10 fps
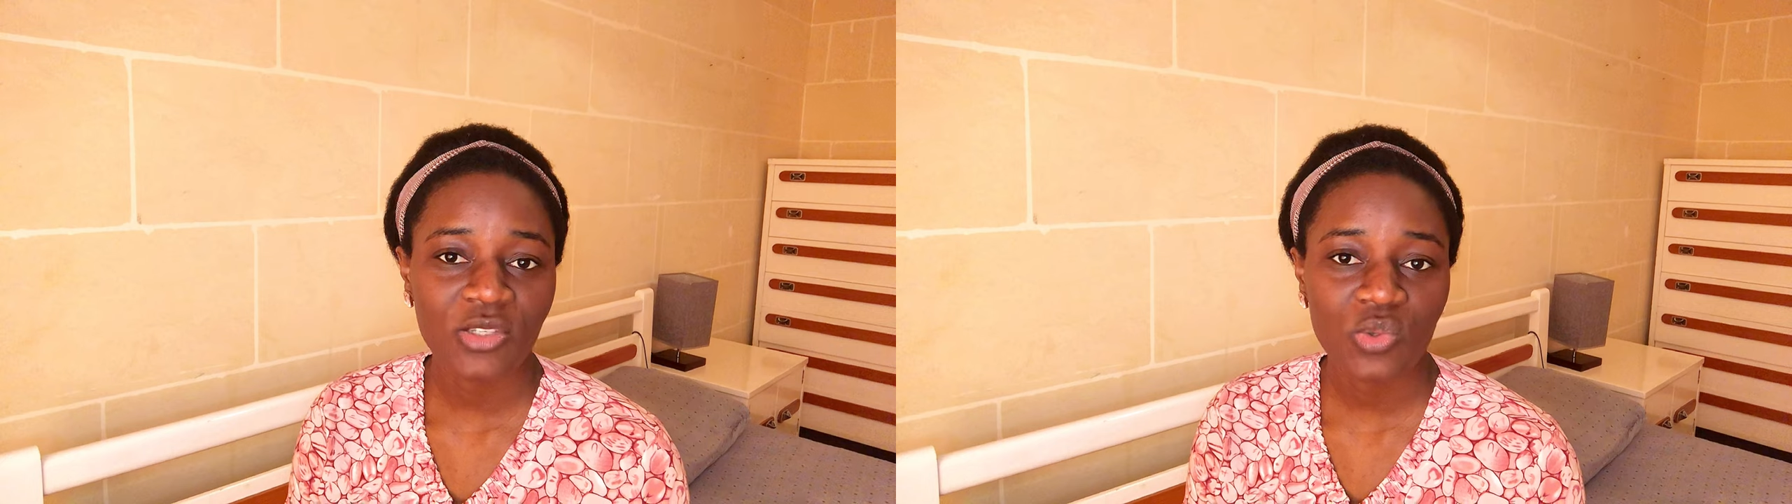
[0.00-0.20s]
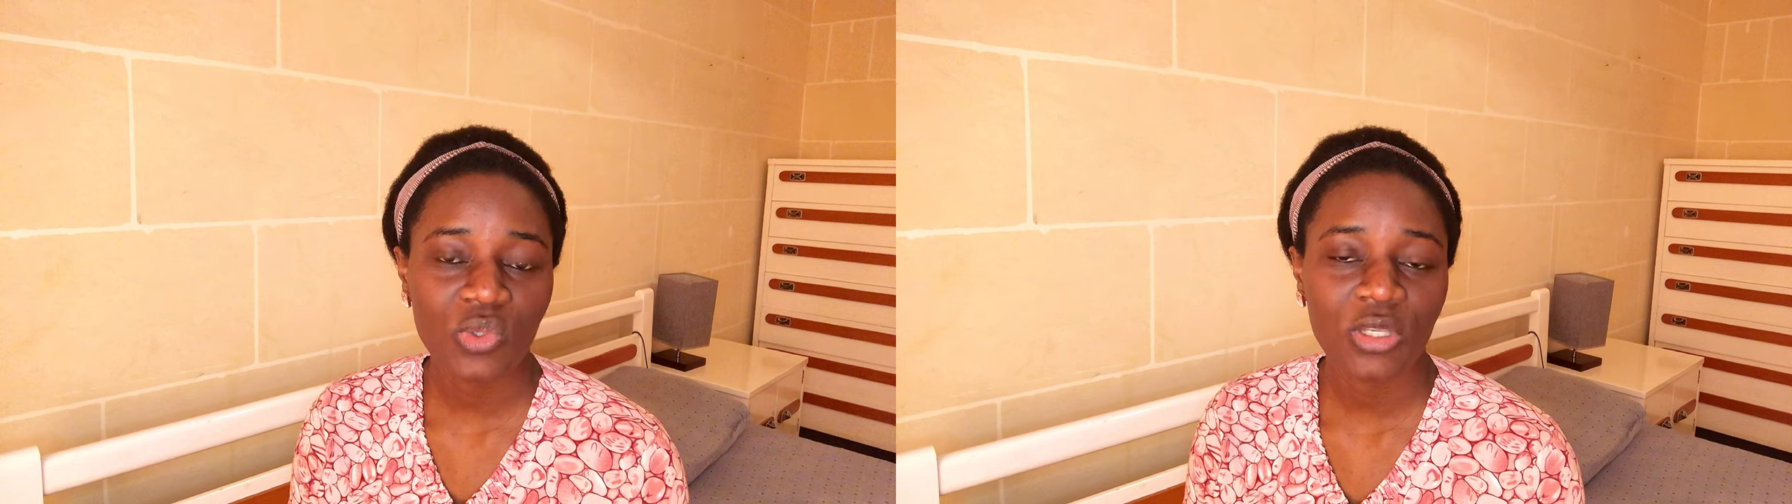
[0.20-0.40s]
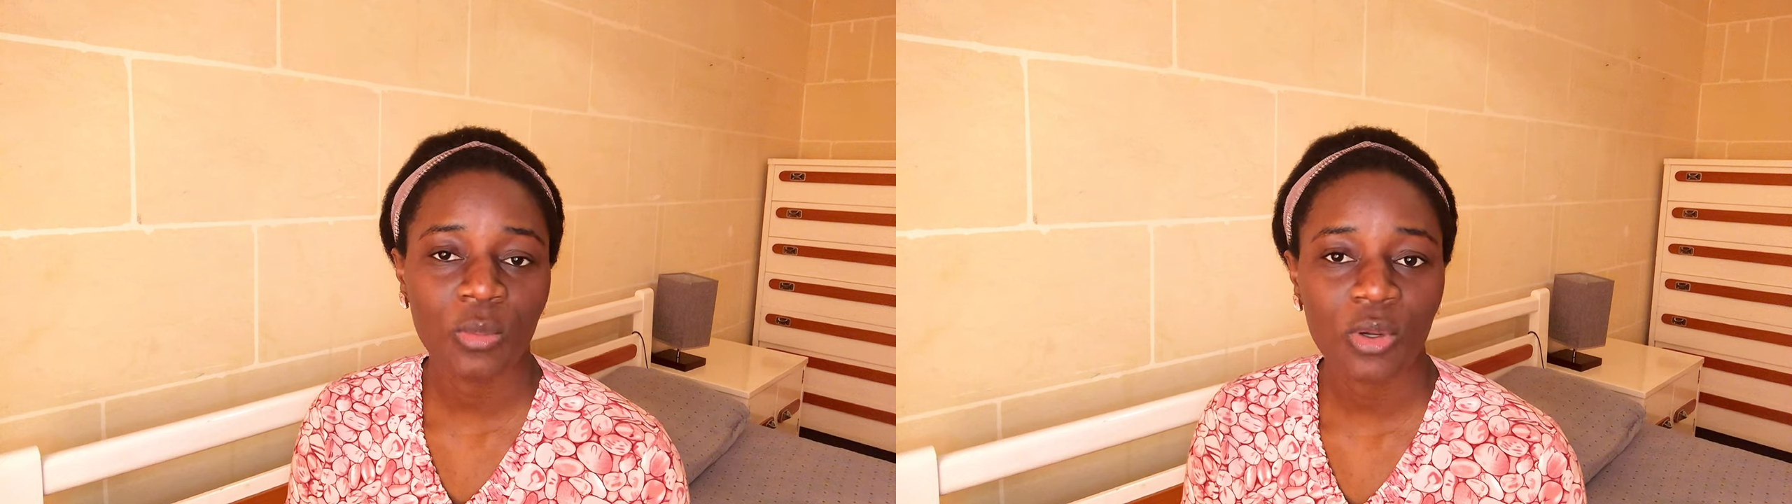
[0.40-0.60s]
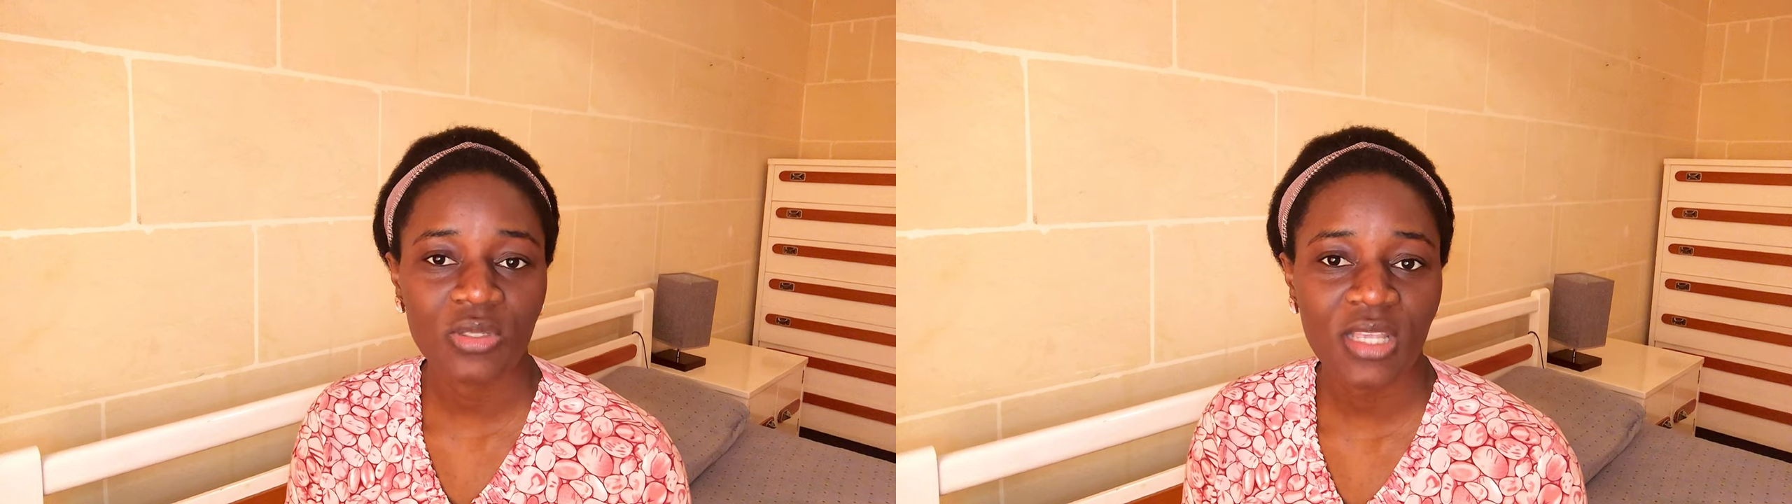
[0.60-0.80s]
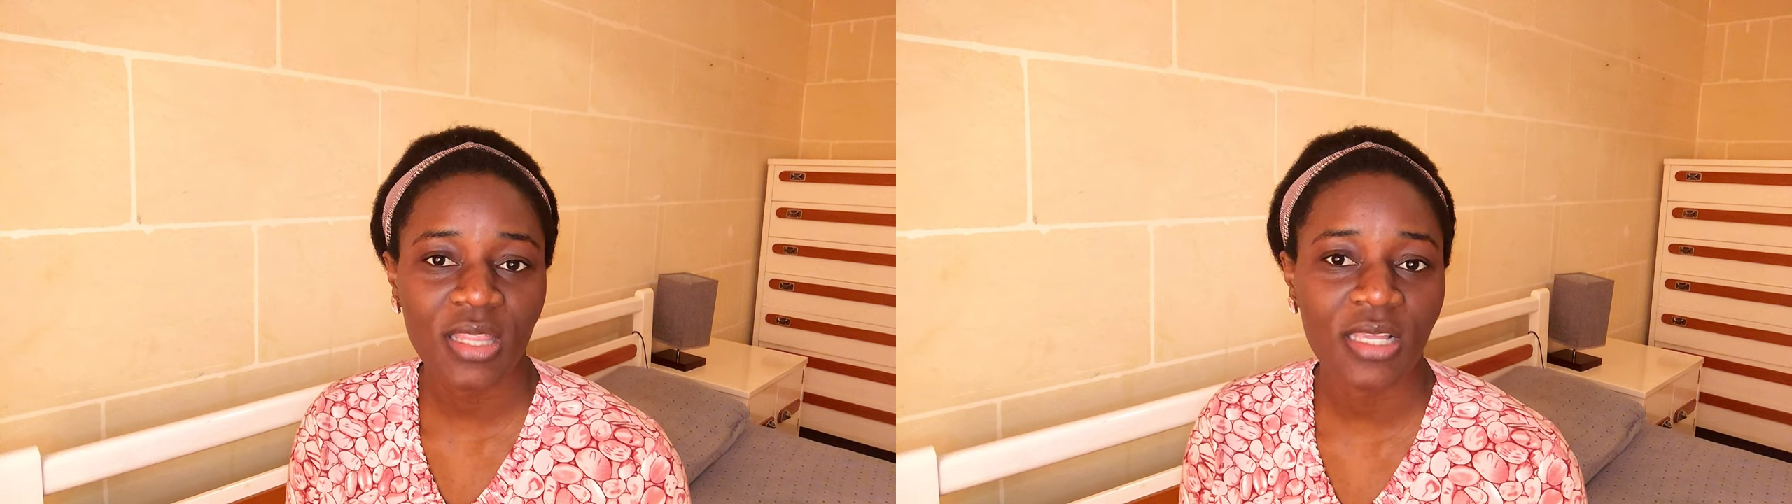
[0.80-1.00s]
schools in
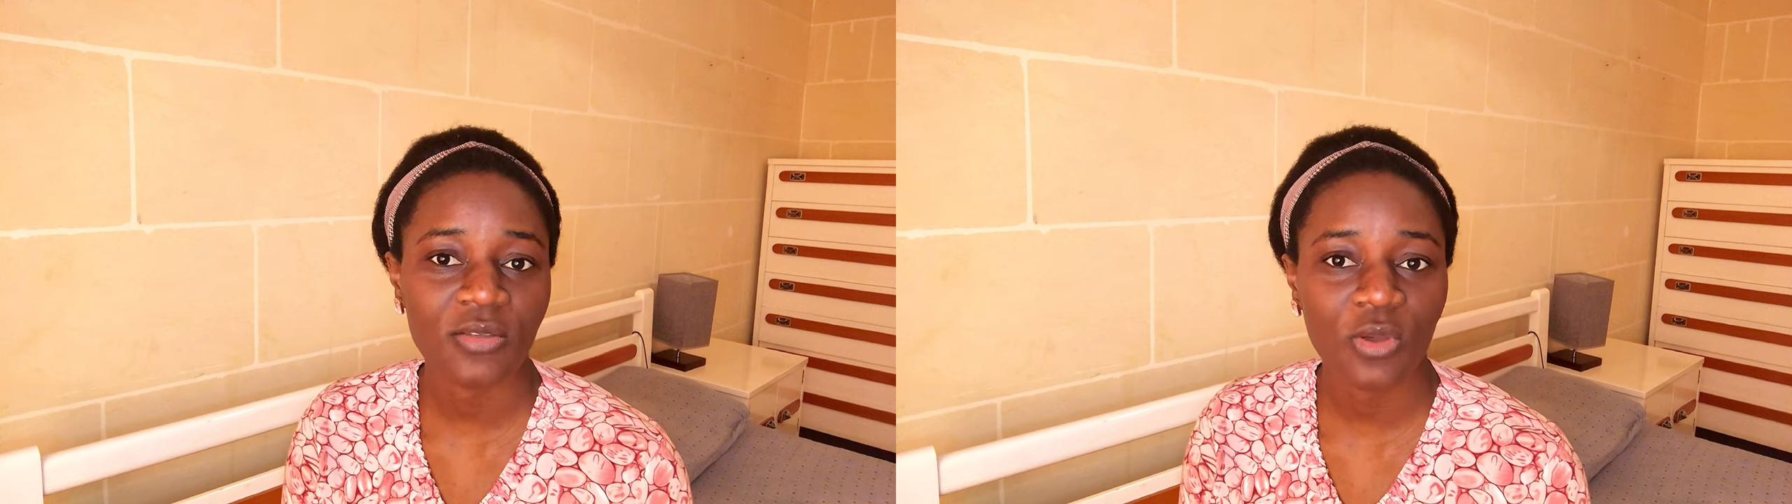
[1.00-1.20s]
Malta that